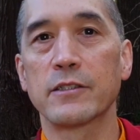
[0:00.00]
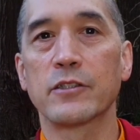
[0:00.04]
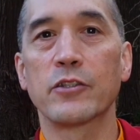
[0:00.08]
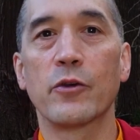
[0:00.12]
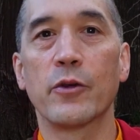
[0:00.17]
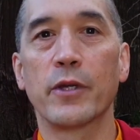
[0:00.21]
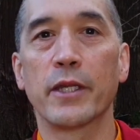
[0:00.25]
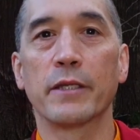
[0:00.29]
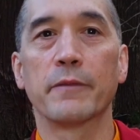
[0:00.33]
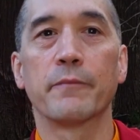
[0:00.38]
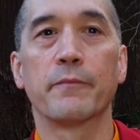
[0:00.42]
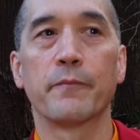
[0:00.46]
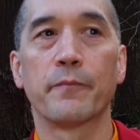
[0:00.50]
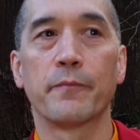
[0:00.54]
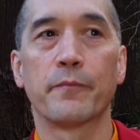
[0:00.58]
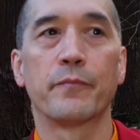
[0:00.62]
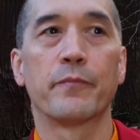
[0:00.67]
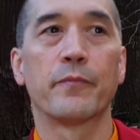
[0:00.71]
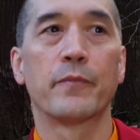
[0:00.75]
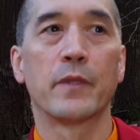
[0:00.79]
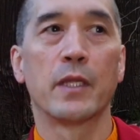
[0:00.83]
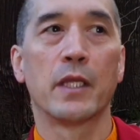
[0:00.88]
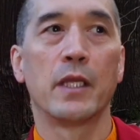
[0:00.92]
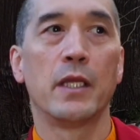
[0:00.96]
going.
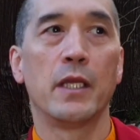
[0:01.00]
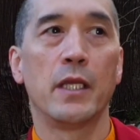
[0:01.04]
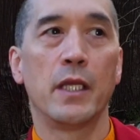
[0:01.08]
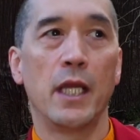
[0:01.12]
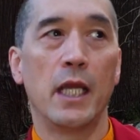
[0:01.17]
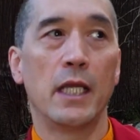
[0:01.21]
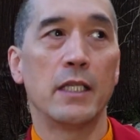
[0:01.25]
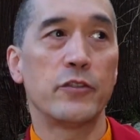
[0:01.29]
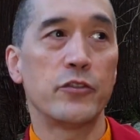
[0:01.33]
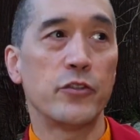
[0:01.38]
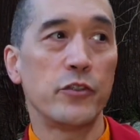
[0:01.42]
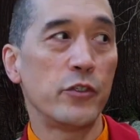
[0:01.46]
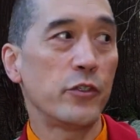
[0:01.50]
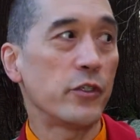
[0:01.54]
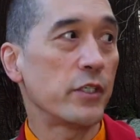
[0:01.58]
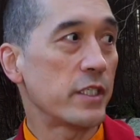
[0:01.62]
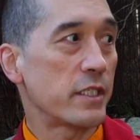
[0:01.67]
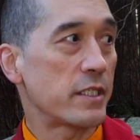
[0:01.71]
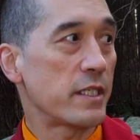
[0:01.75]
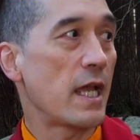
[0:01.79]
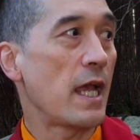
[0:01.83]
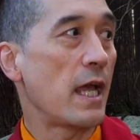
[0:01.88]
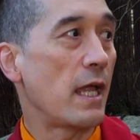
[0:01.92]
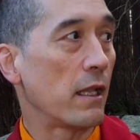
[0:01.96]
And so you can
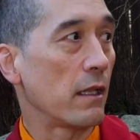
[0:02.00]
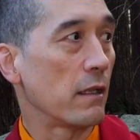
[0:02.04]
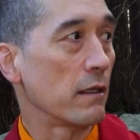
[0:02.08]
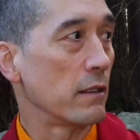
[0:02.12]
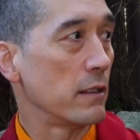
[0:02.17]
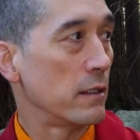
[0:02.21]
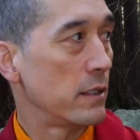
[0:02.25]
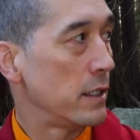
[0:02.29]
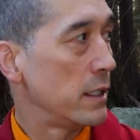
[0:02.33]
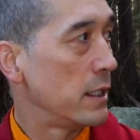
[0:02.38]
tell,